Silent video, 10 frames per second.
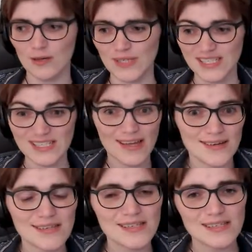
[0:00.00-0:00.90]
because
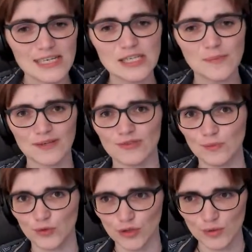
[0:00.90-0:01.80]
science needs to be
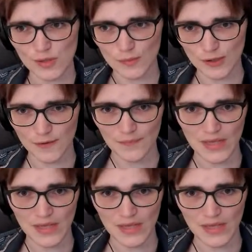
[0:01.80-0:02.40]
reproducible.